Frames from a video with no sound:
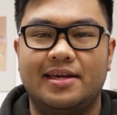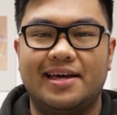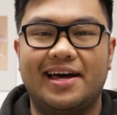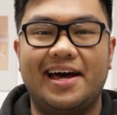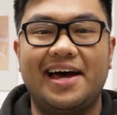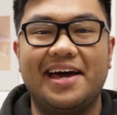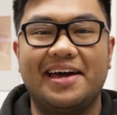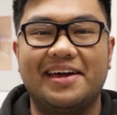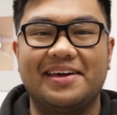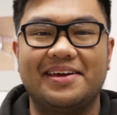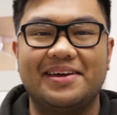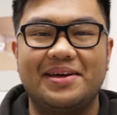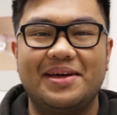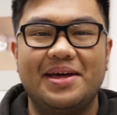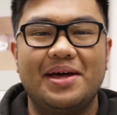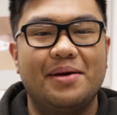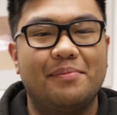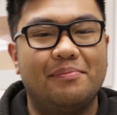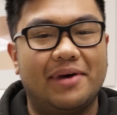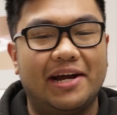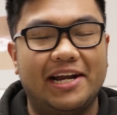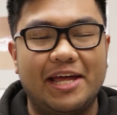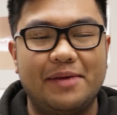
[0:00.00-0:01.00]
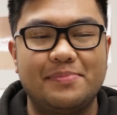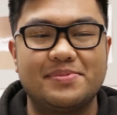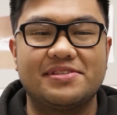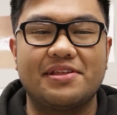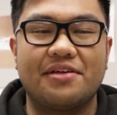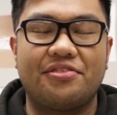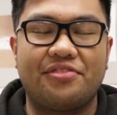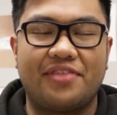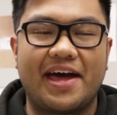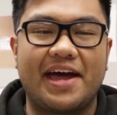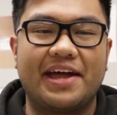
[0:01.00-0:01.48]
Hi, my name is
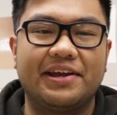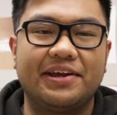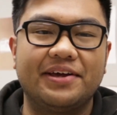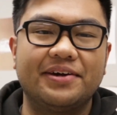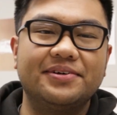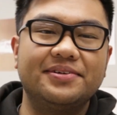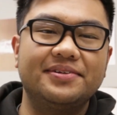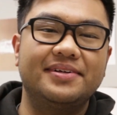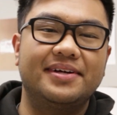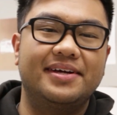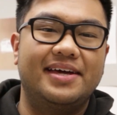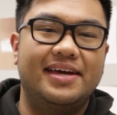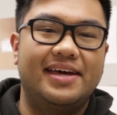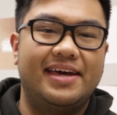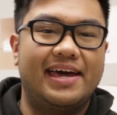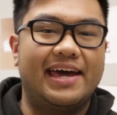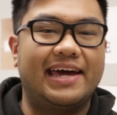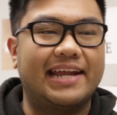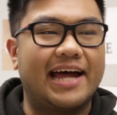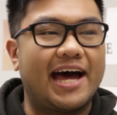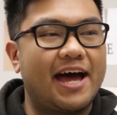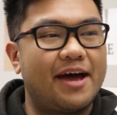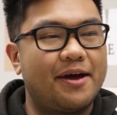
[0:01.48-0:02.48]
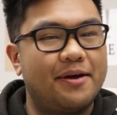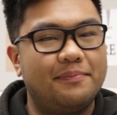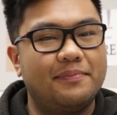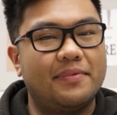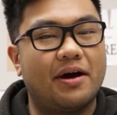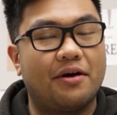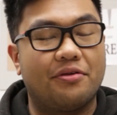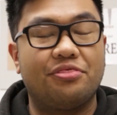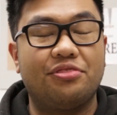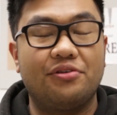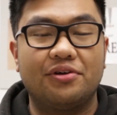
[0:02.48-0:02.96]
Nathaniel and I'm
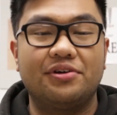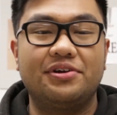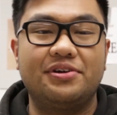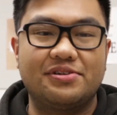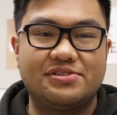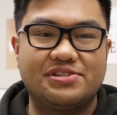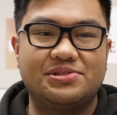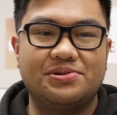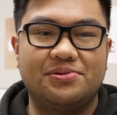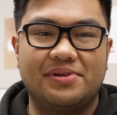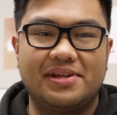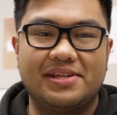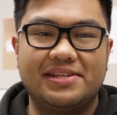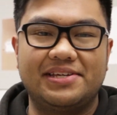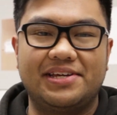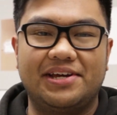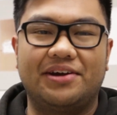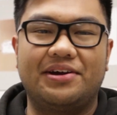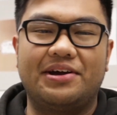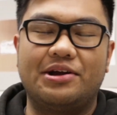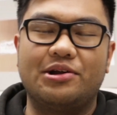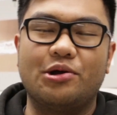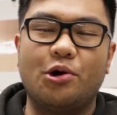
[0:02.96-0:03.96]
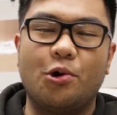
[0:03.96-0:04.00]
a third year student here in